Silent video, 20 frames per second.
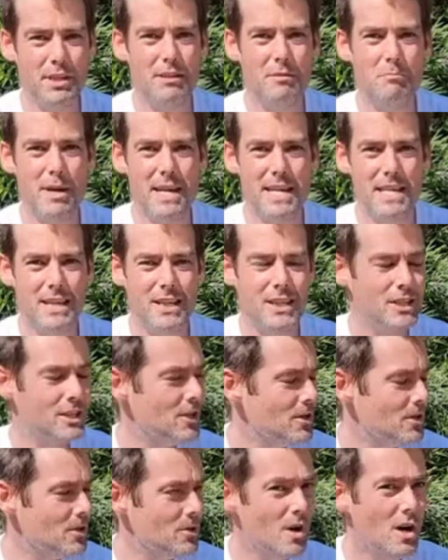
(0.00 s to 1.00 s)
at making
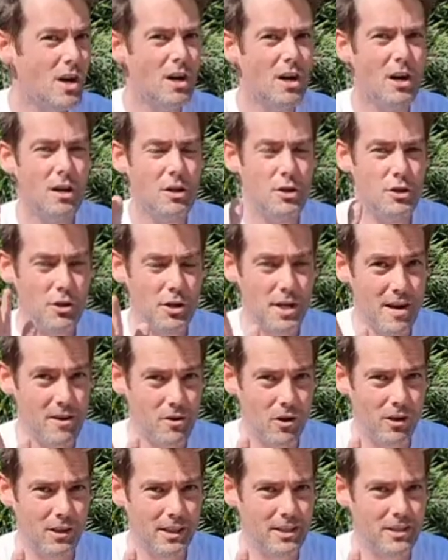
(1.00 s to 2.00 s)
you
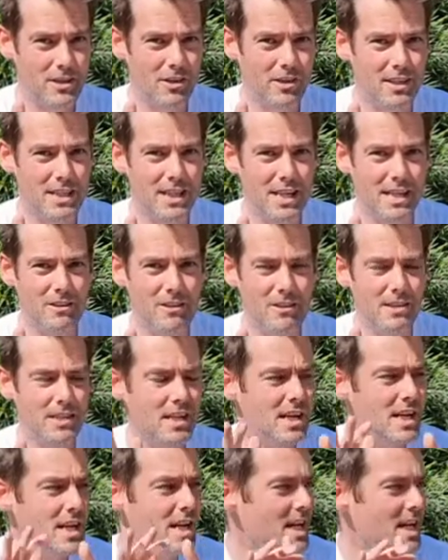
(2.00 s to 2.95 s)
non-alcoholic cocktails